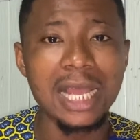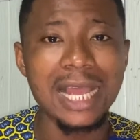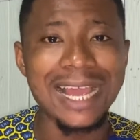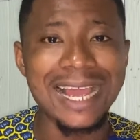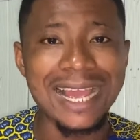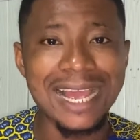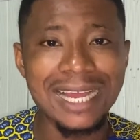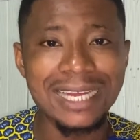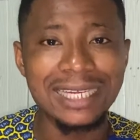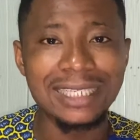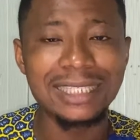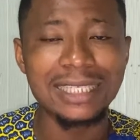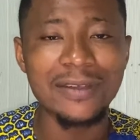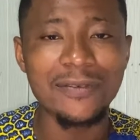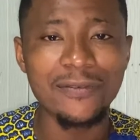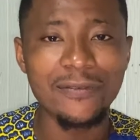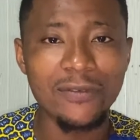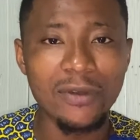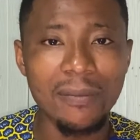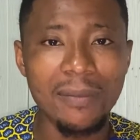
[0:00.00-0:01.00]
edit, and
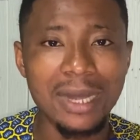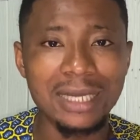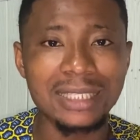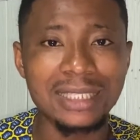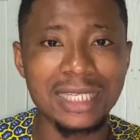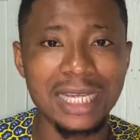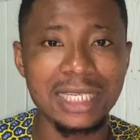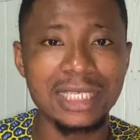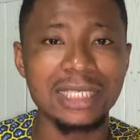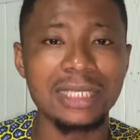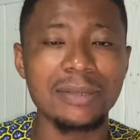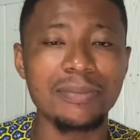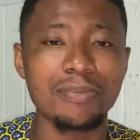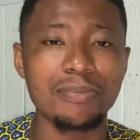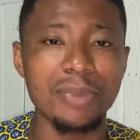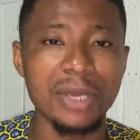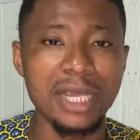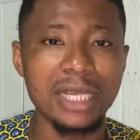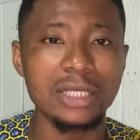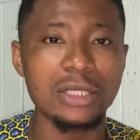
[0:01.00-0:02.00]
format
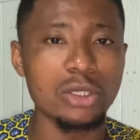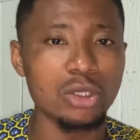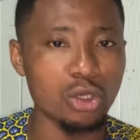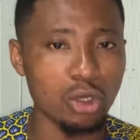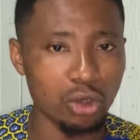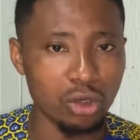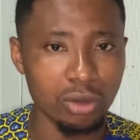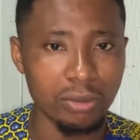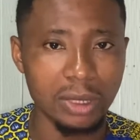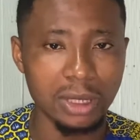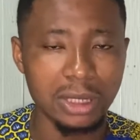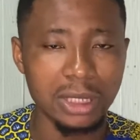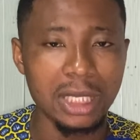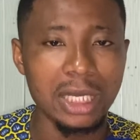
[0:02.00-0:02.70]
text-based document.